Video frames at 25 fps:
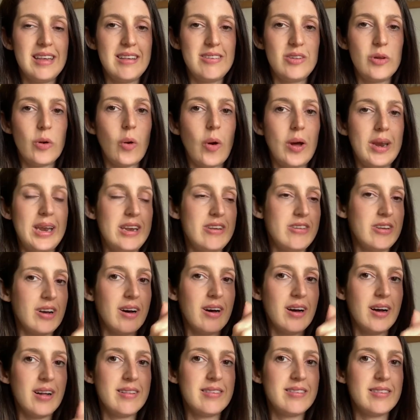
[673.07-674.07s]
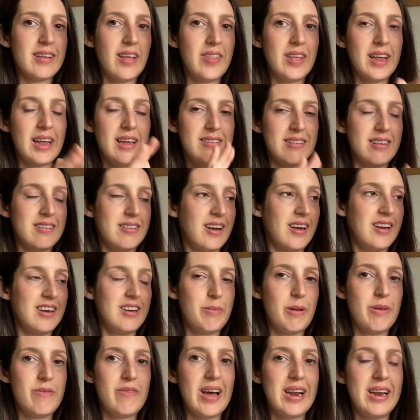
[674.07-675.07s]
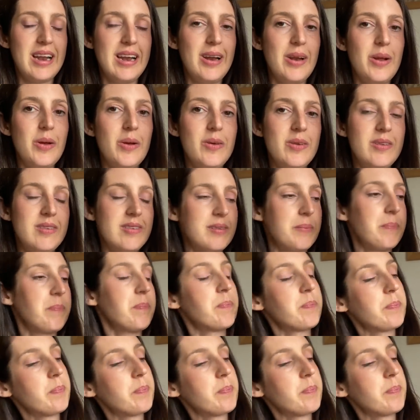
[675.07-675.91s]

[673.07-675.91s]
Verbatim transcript: It's not got any darts. I think it's designed to be fairly loose.